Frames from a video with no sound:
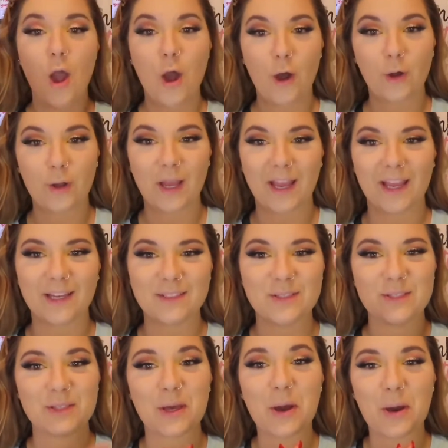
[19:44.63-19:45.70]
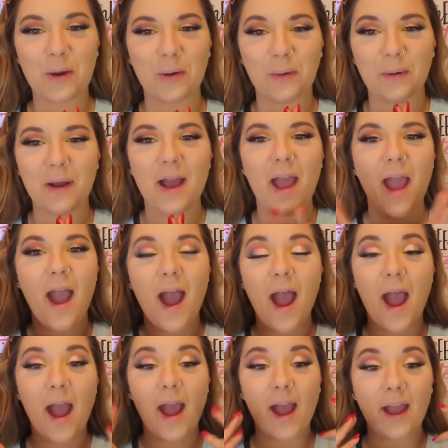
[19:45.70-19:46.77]
Okay, so
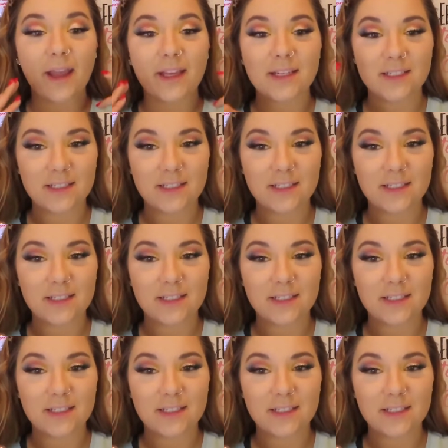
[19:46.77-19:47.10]
I